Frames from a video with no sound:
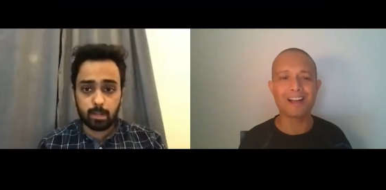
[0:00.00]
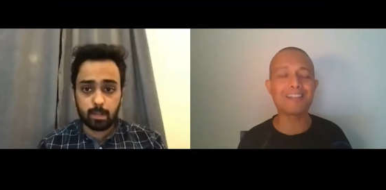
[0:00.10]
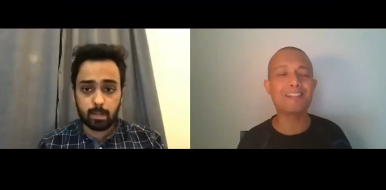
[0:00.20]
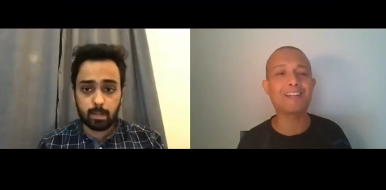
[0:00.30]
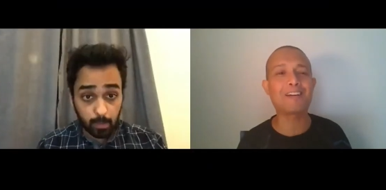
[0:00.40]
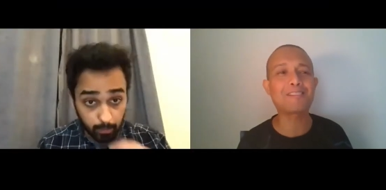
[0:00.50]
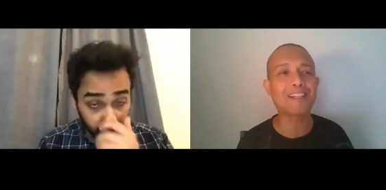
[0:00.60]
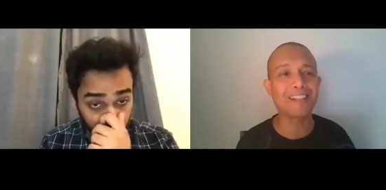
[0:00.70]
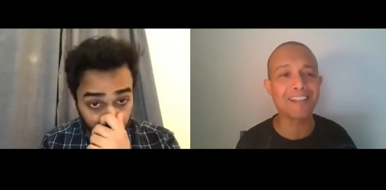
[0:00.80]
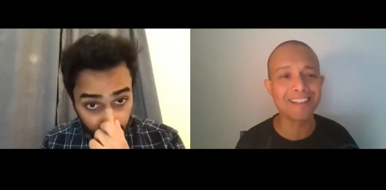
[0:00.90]
Speaker 1: I love
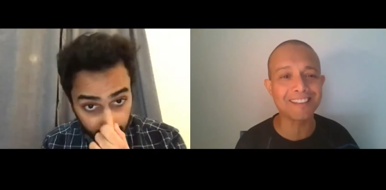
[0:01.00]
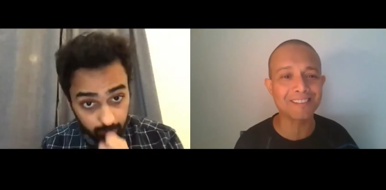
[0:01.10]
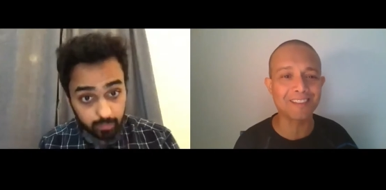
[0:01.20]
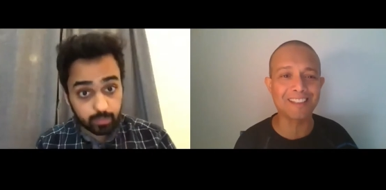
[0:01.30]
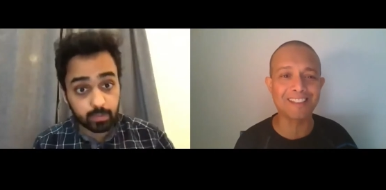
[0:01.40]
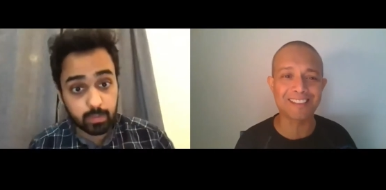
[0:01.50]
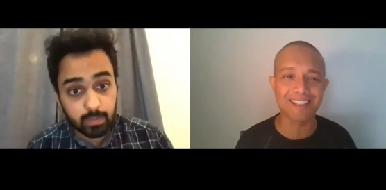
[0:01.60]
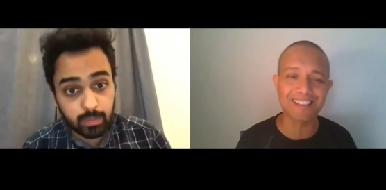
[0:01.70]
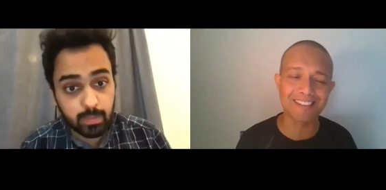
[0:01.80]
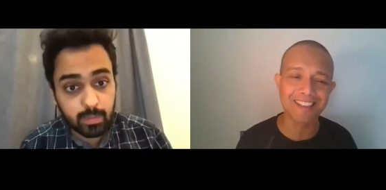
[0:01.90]
that line when he
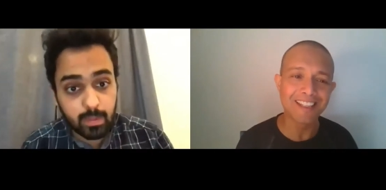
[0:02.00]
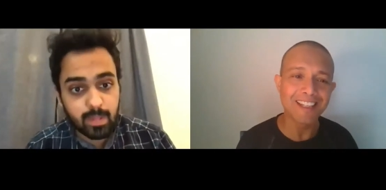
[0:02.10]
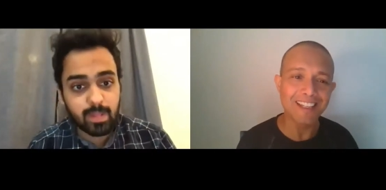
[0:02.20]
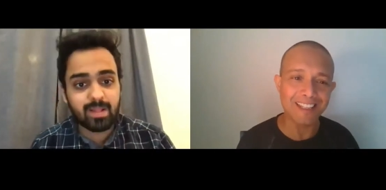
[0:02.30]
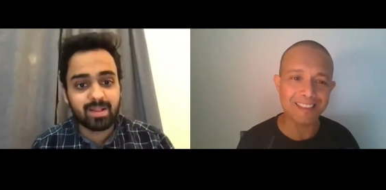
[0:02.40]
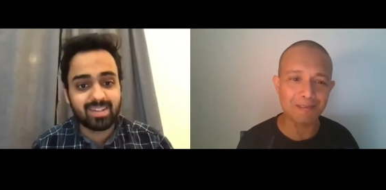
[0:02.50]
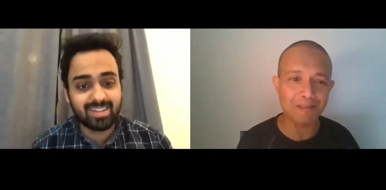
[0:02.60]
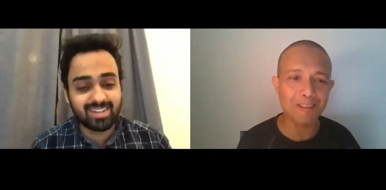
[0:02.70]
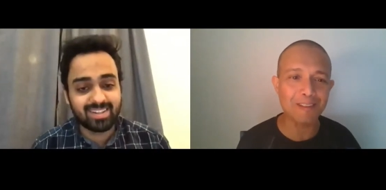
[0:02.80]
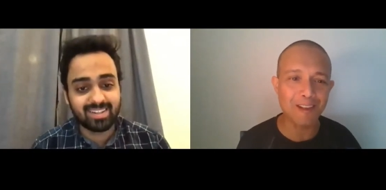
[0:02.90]
says it's a
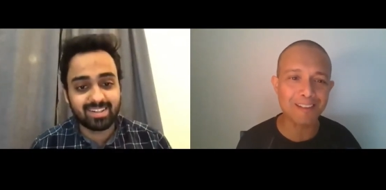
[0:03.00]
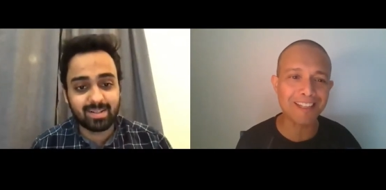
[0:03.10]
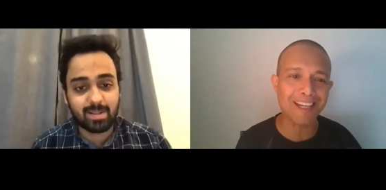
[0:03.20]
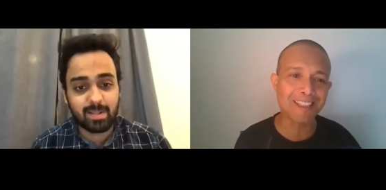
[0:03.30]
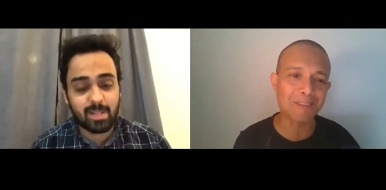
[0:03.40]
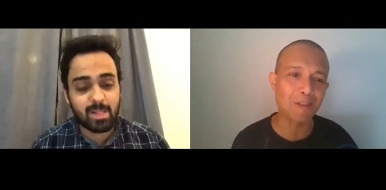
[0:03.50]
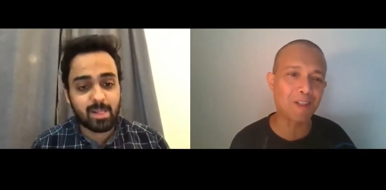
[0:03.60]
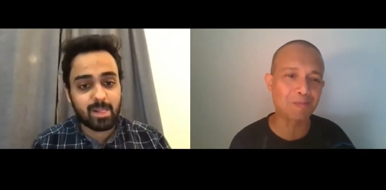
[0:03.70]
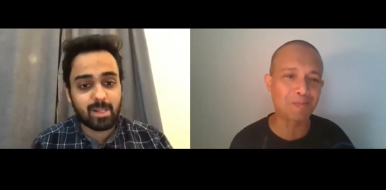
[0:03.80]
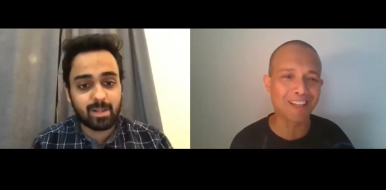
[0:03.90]
full contact
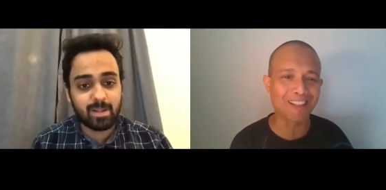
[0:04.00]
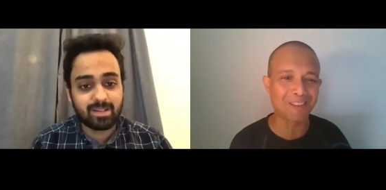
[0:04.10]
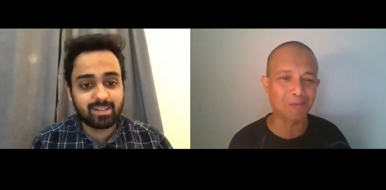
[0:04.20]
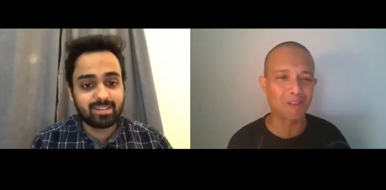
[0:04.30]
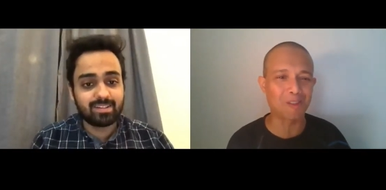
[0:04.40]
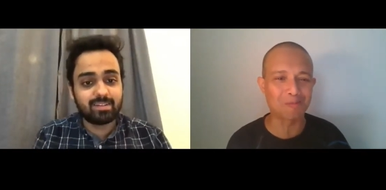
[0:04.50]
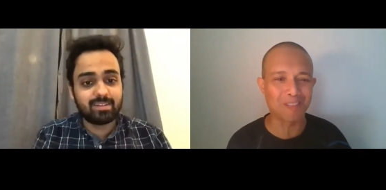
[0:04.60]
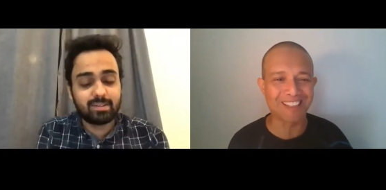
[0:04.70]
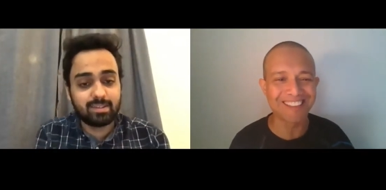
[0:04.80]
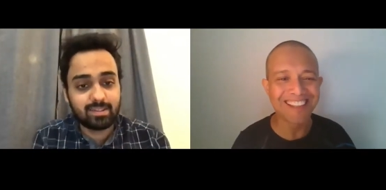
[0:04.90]
sport, man. Sport,
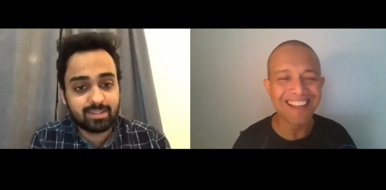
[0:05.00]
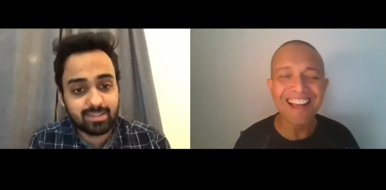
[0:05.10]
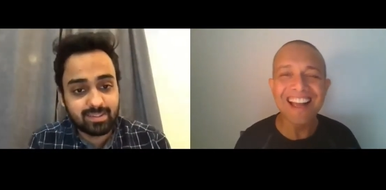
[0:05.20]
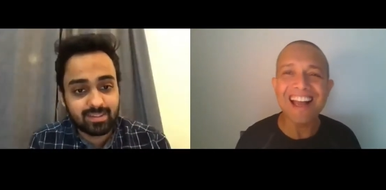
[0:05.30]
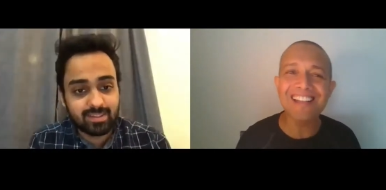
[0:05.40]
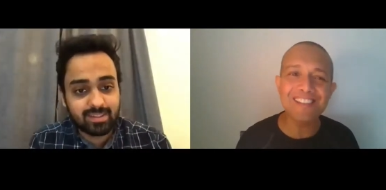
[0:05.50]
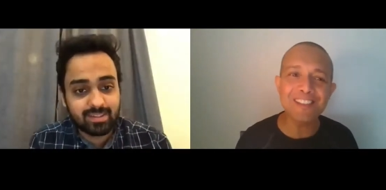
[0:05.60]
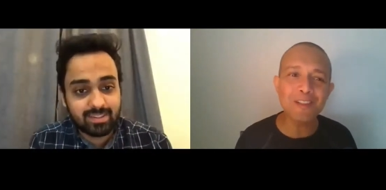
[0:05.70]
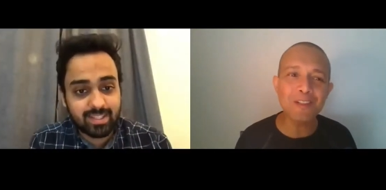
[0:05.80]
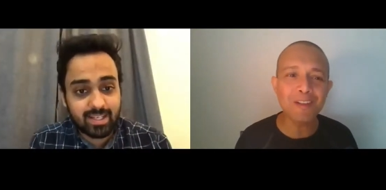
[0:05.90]
man. And you
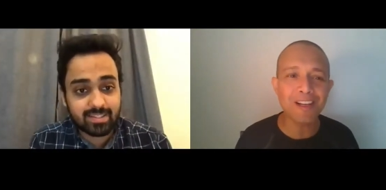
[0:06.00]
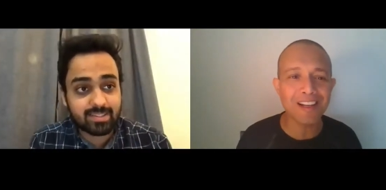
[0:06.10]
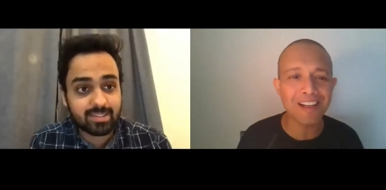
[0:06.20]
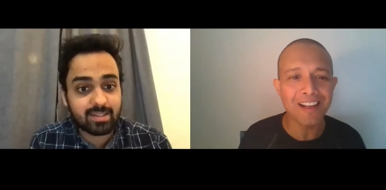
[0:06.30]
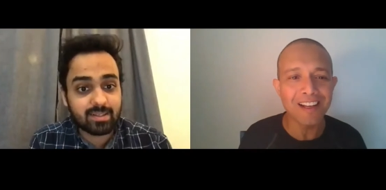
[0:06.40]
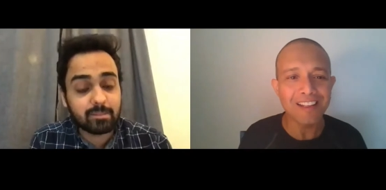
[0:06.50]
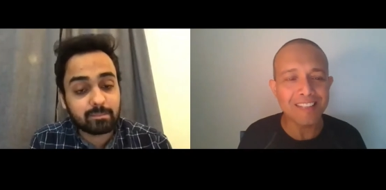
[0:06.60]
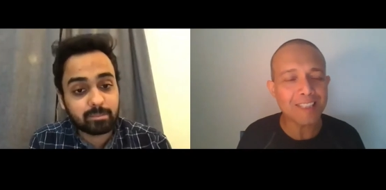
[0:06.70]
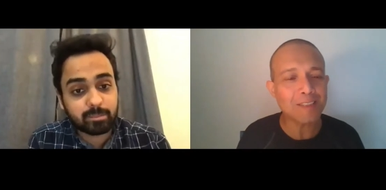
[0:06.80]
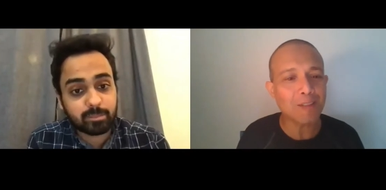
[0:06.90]
know, yeah.
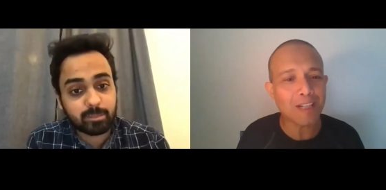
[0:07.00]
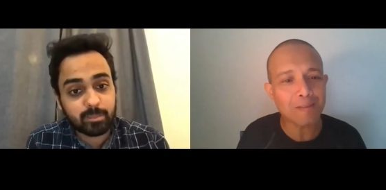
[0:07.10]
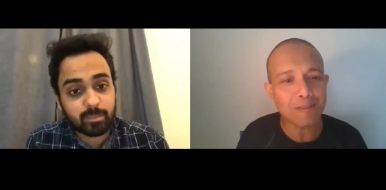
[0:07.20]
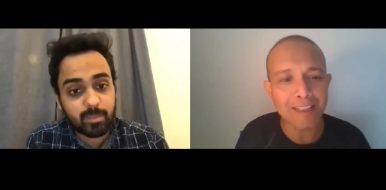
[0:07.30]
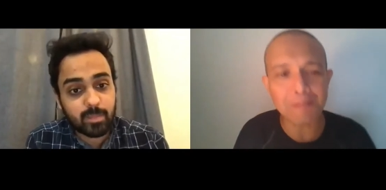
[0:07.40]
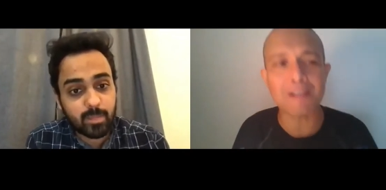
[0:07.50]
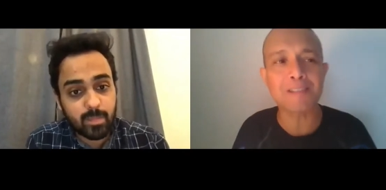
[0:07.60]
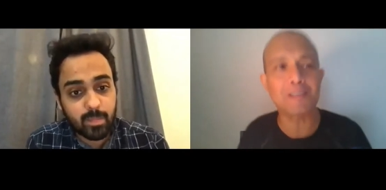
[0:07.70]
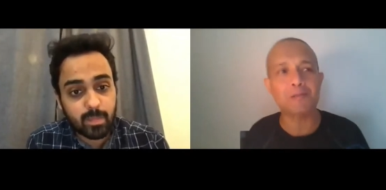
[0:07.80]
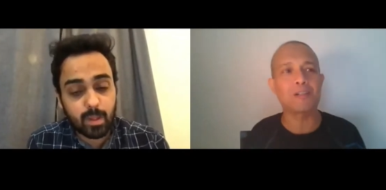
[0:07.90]
that's what I feel about
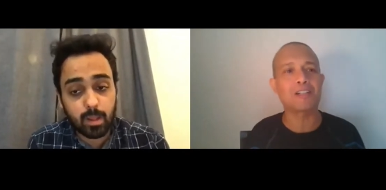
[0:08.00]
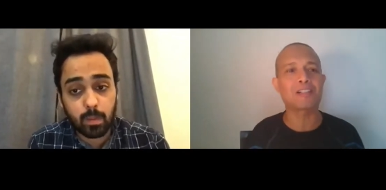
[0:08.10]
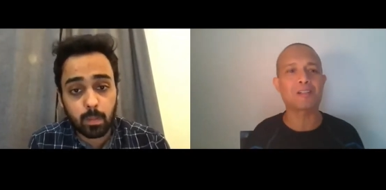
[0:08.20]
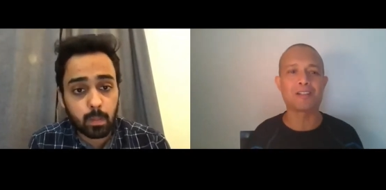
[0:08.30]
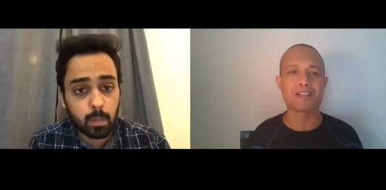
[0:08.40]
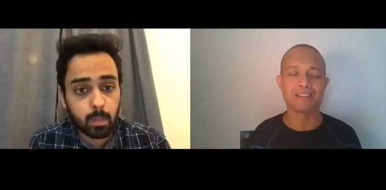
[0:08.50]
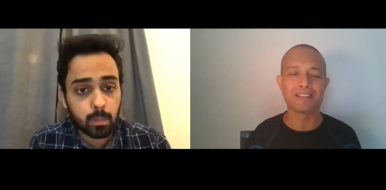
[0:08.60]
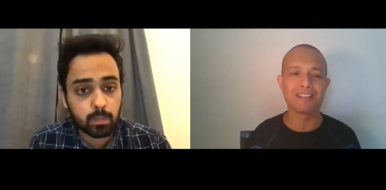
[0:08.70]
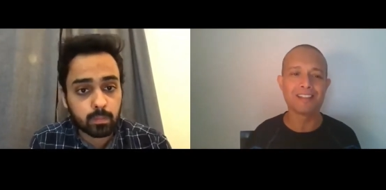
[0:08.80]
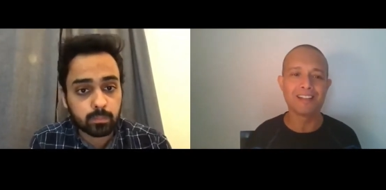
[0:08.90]
your work, Rohan.
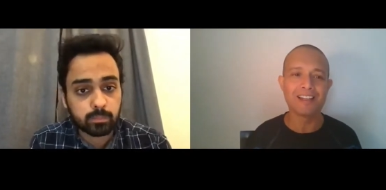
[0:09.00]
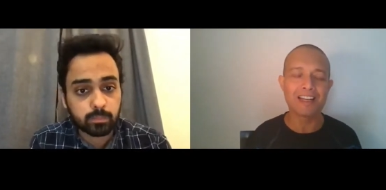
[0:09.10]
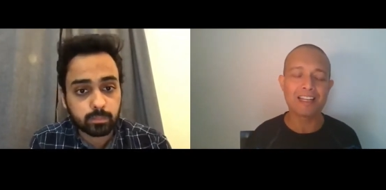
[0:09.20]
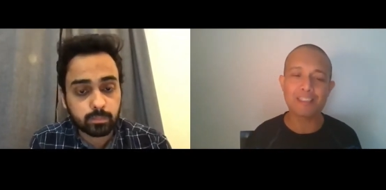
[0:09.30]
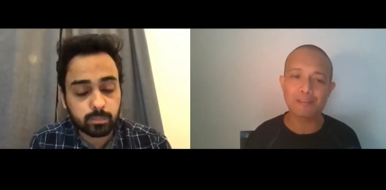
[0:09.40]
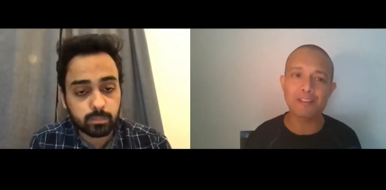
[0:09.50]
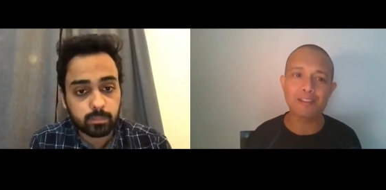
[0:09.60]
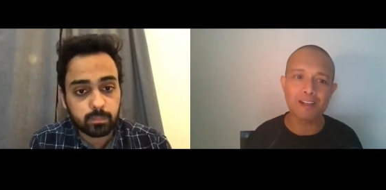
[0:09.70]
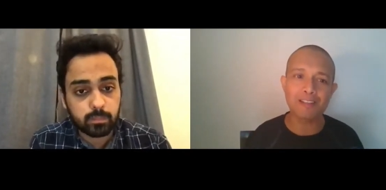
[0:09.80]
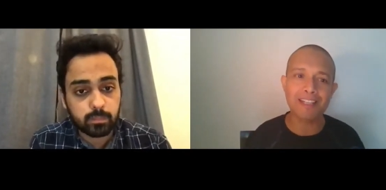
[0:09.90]
It's a full
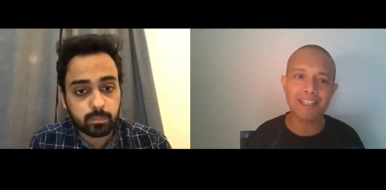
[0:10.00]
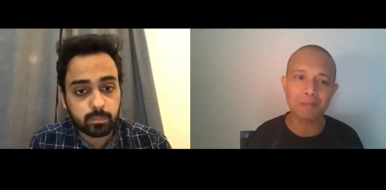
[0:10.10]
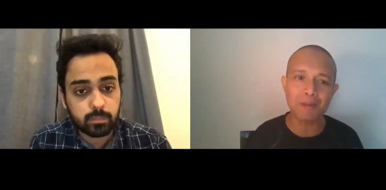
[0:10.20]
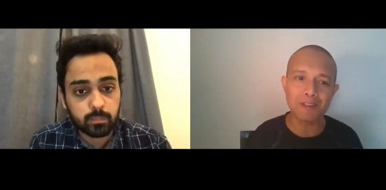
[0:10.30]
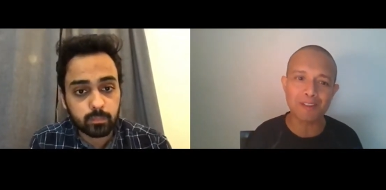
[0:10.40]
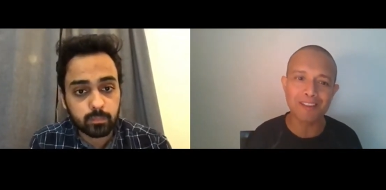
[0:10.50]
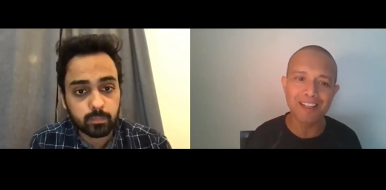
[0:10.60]
contact sport.